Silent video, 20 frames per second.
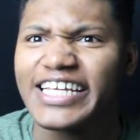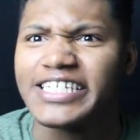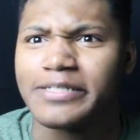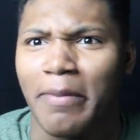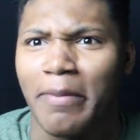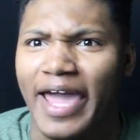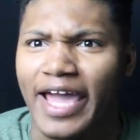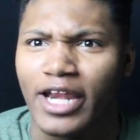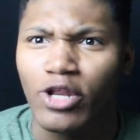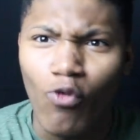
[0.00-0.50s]

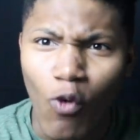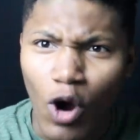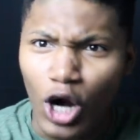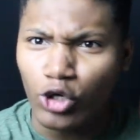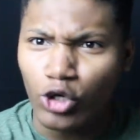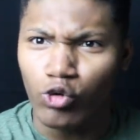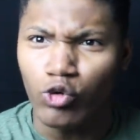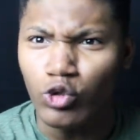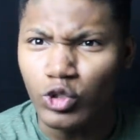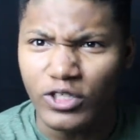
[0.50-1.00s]
this man. You
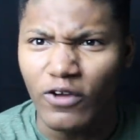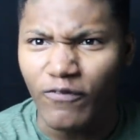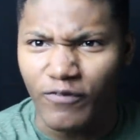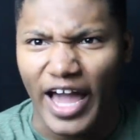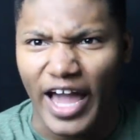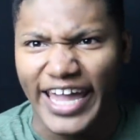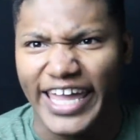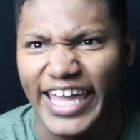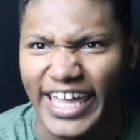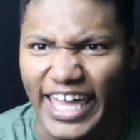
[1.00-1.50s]
are
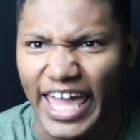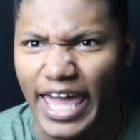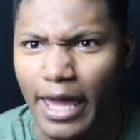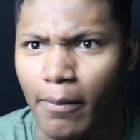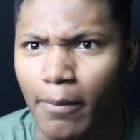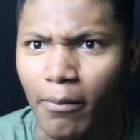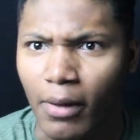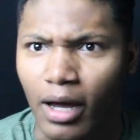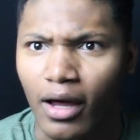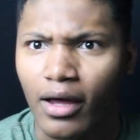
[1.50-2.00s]
crucifying
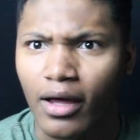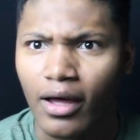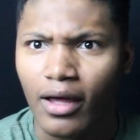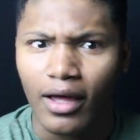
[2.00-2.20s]
him.